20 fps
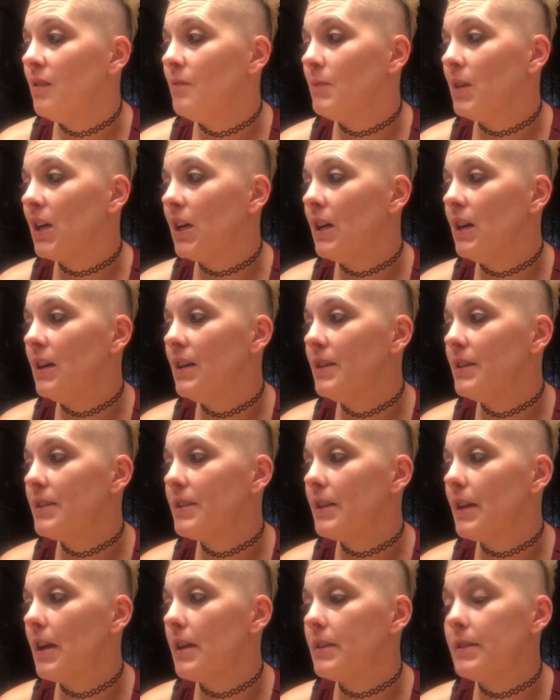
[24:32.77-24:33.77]

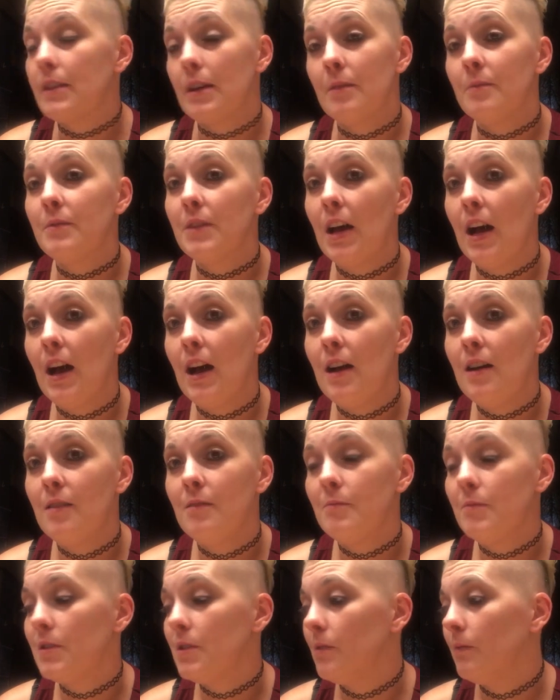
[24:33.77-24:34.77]
Because
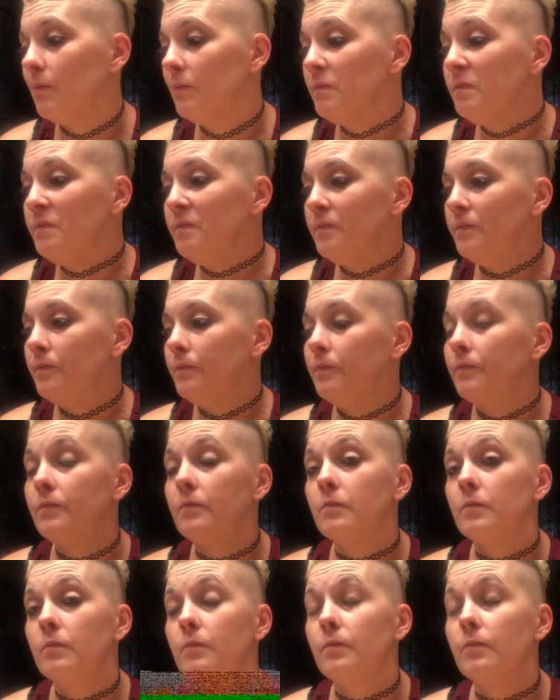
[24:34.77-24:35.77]
sometimes
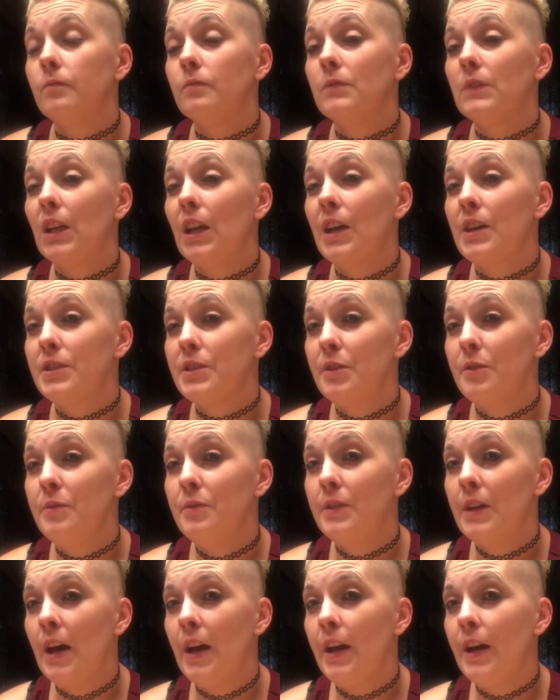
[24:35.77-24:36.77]
a
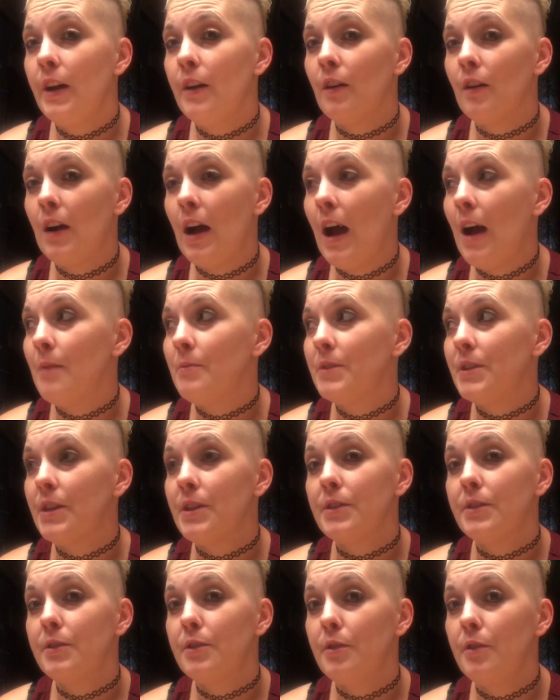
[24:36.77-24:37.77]
toothache or
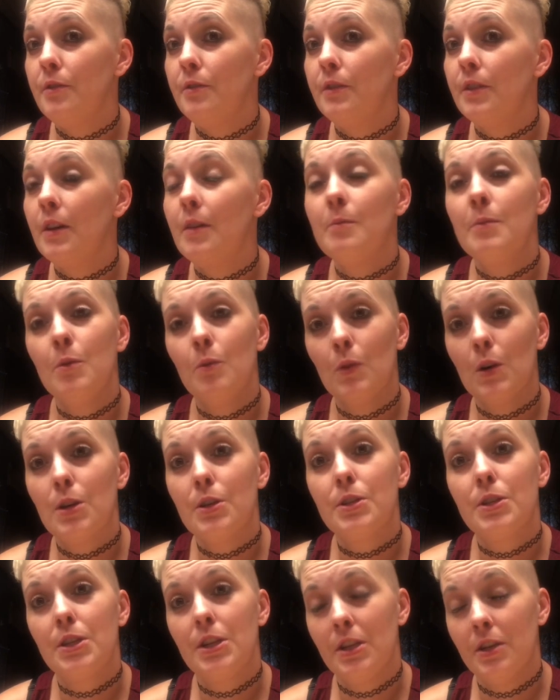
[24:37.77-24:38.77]
abscess tooth can be
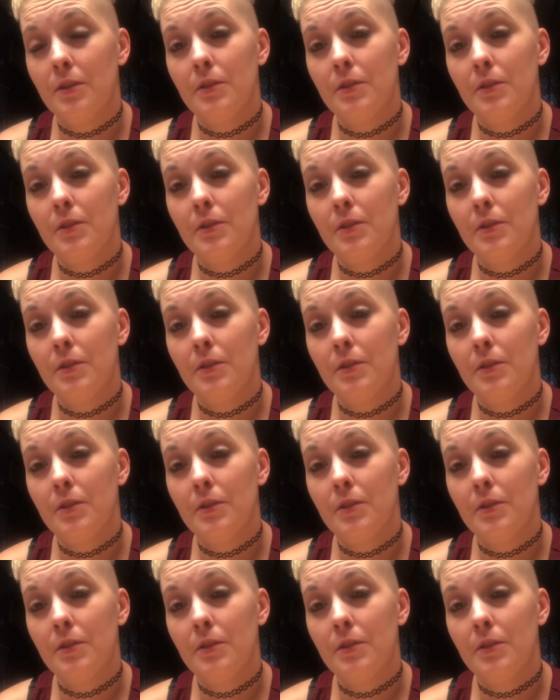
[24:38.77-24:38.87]
worse